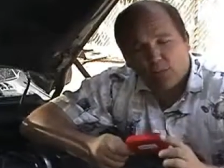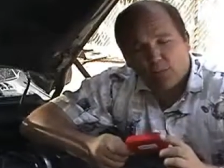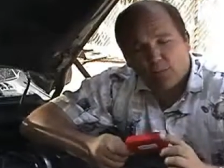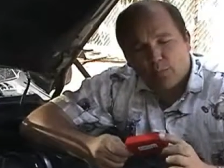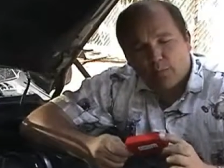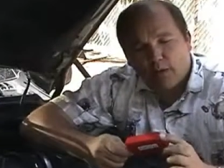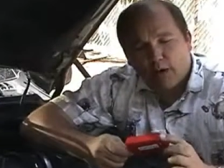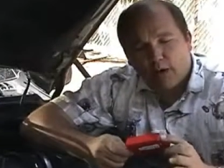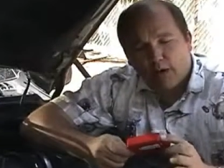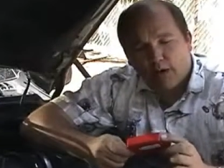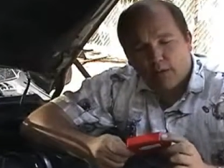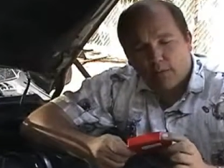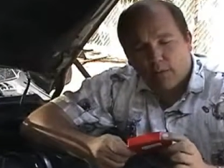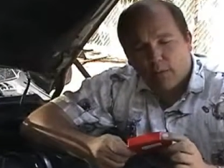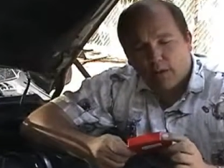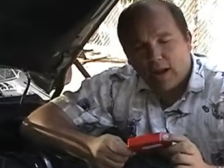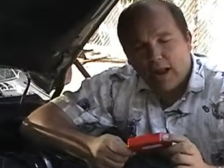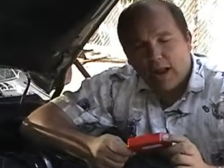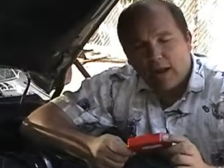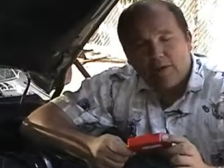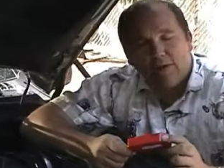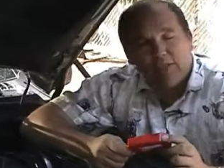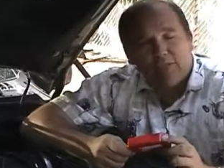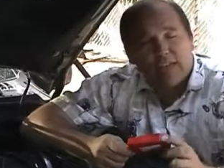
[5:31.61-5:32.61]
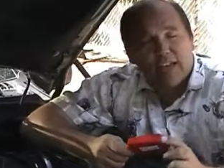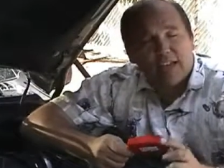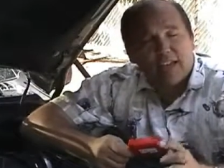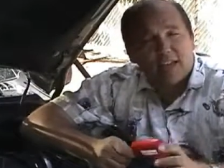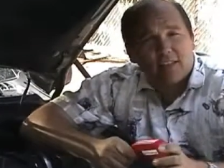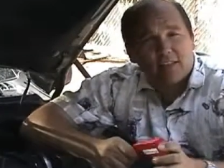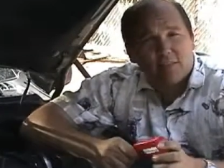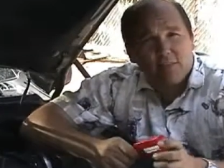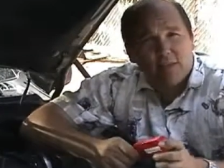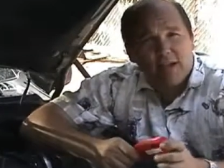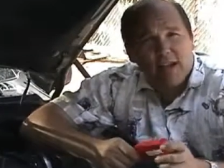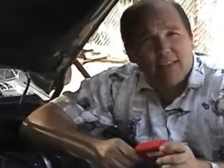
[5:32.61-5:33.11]
What I would think
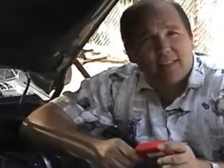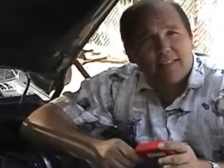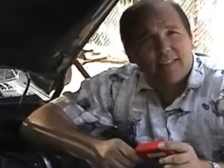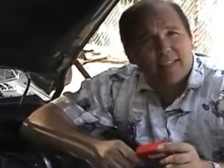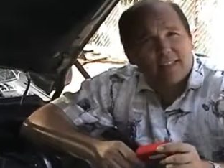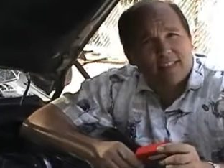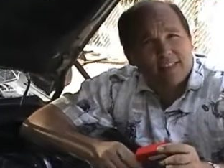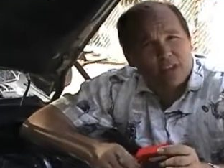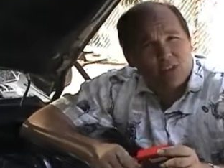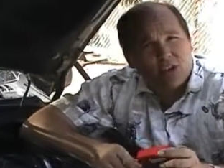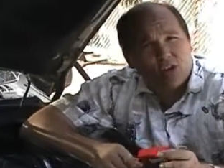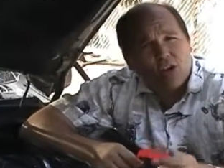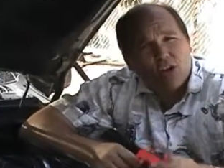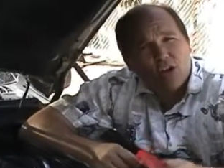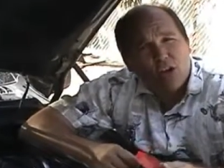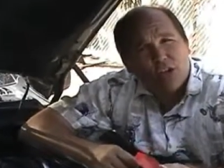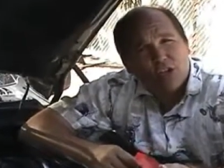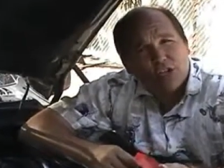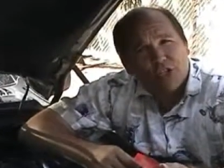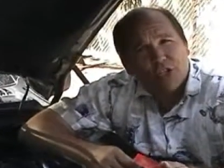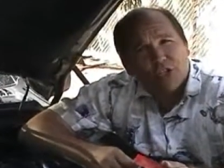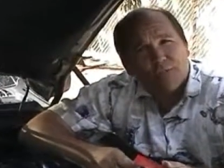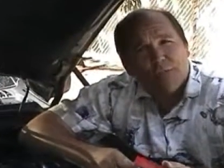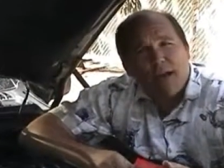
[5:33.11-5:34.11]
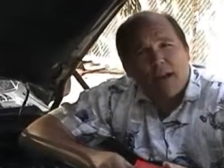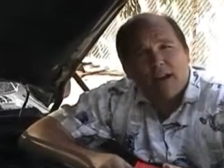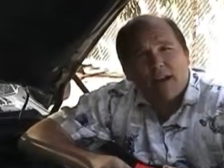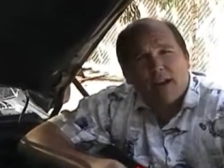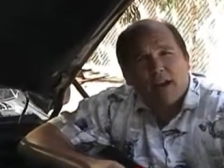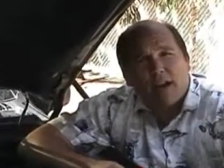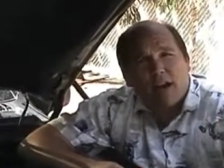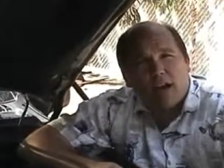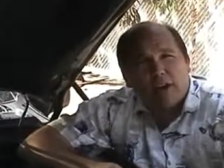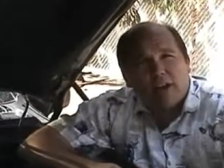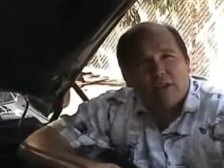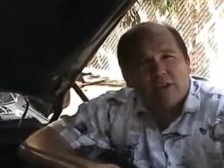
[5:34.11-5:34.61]
is best is you should mount
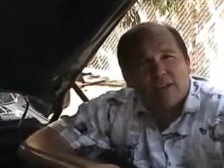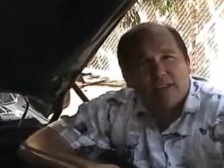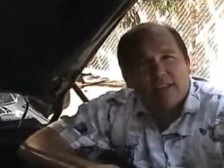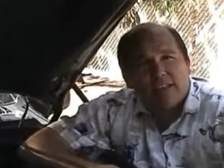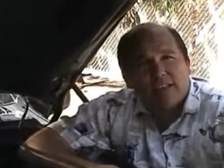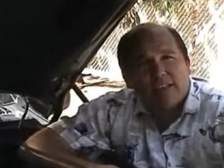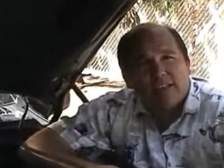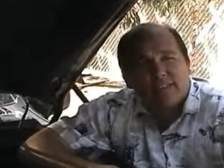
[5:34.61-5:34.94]
it underneath the